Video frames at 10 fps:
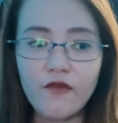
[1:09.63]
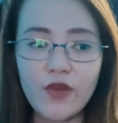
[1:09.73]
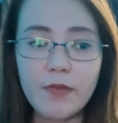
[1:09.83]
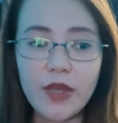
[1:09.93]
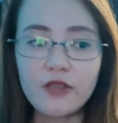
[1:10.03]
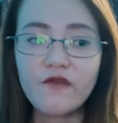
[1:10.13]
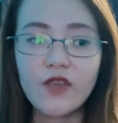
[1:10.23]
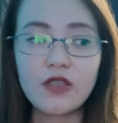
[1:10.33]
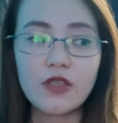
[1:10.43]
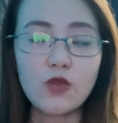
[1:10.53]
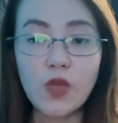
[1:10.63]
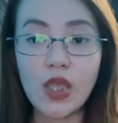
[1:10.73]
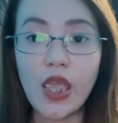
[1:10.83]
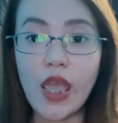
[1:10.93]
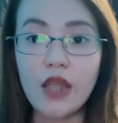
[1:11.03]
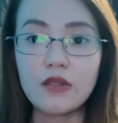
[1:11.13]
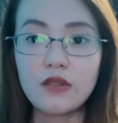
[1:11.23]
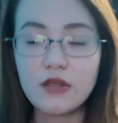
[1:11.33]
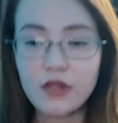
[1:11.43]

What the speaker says: a benefit that we can